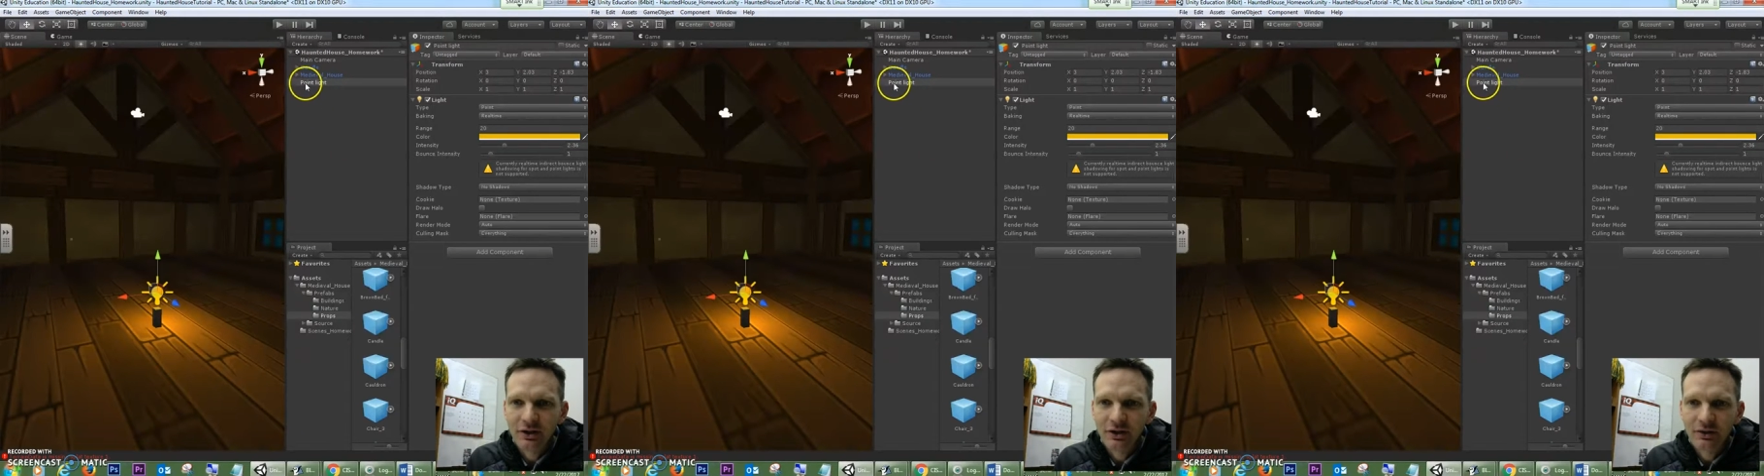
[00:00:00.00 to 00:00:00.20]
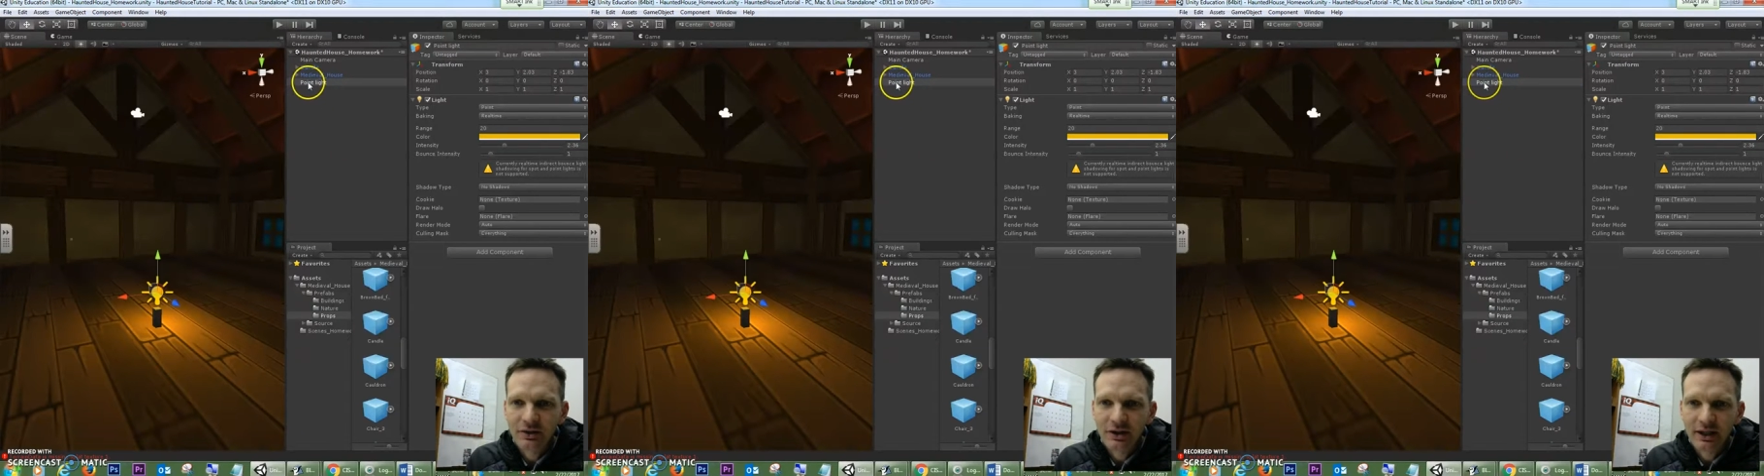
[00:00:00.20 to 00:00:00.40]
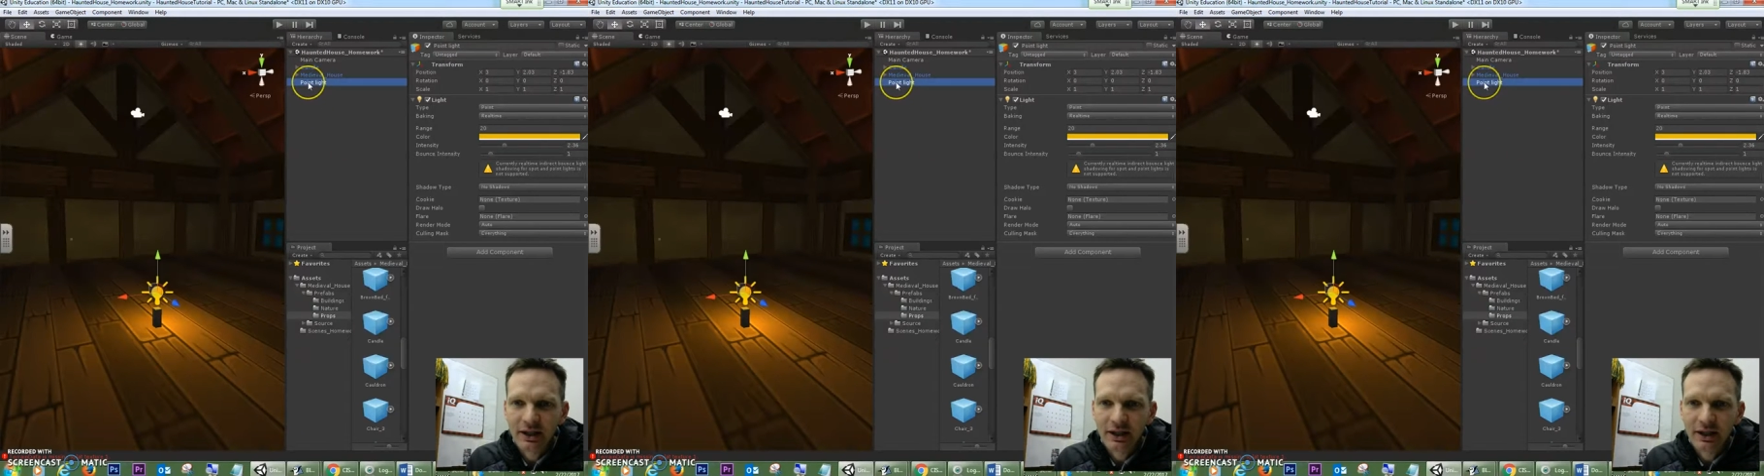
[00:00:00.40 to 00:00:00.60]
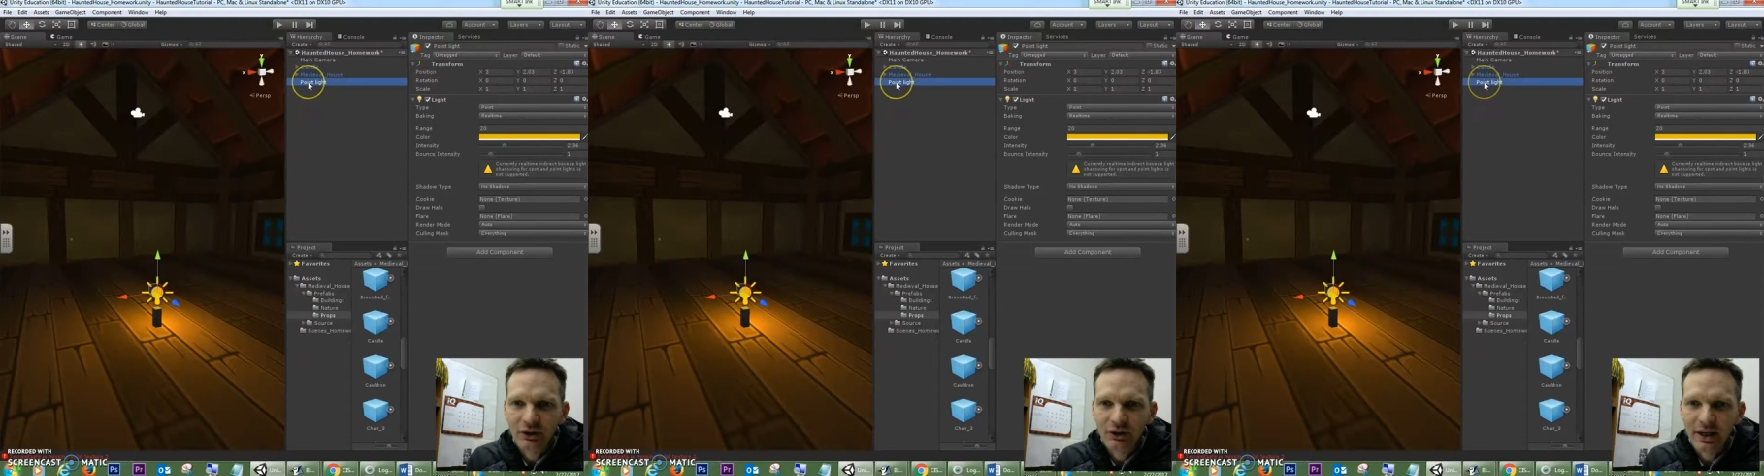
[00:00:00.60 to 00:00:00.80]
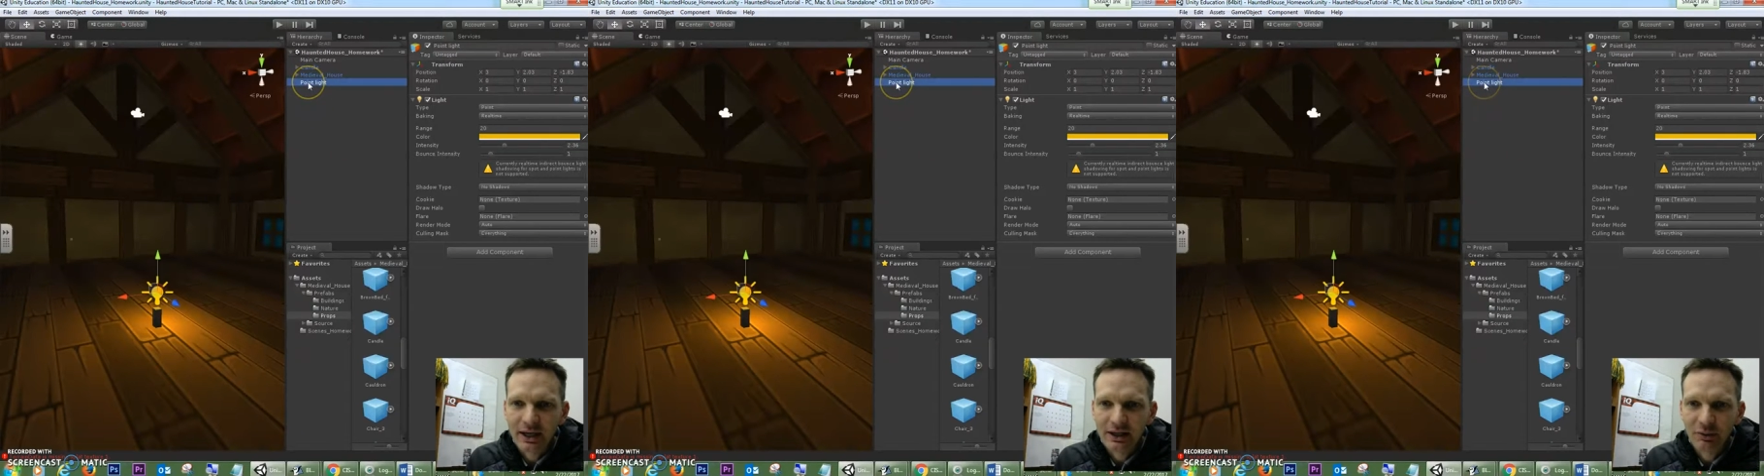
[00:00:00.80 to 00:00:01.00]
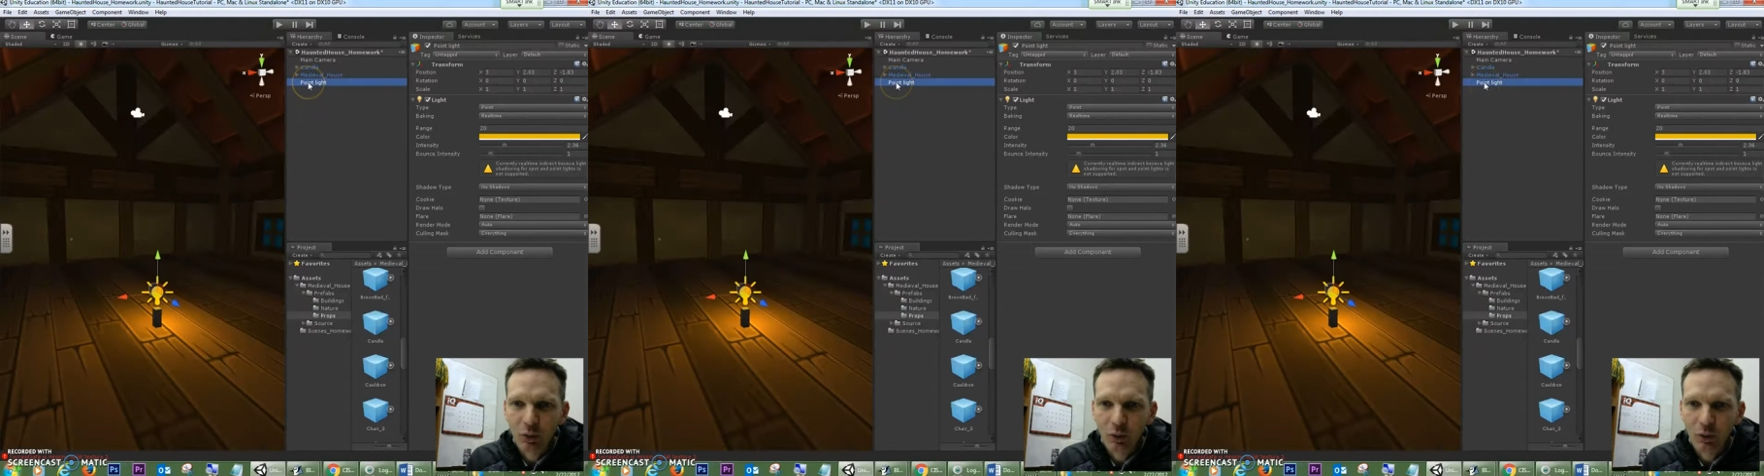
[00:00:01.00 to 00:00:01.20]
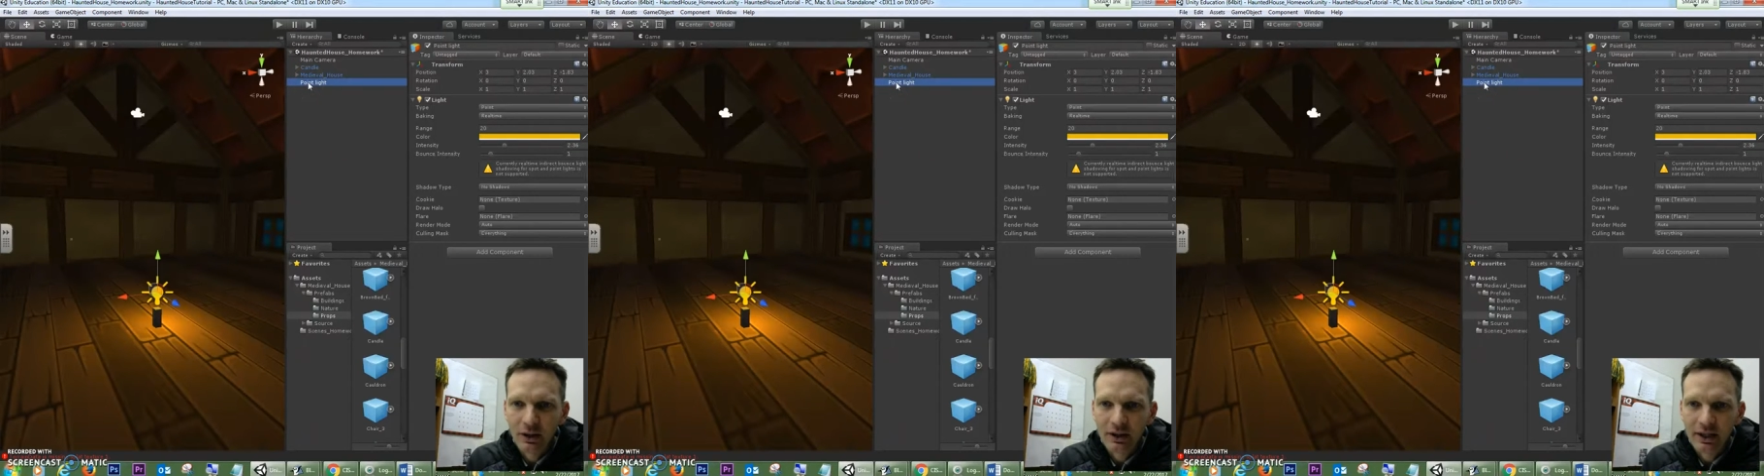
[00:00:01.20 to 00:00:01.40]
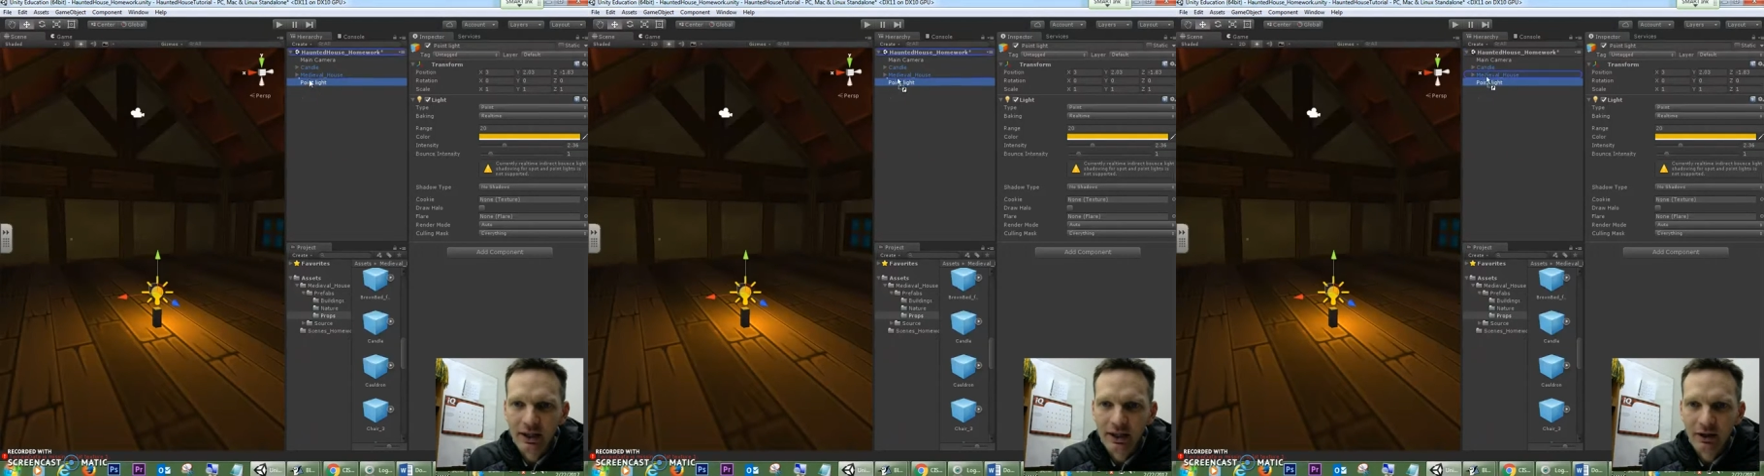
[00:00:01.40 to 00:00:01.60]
do is click and drag the point light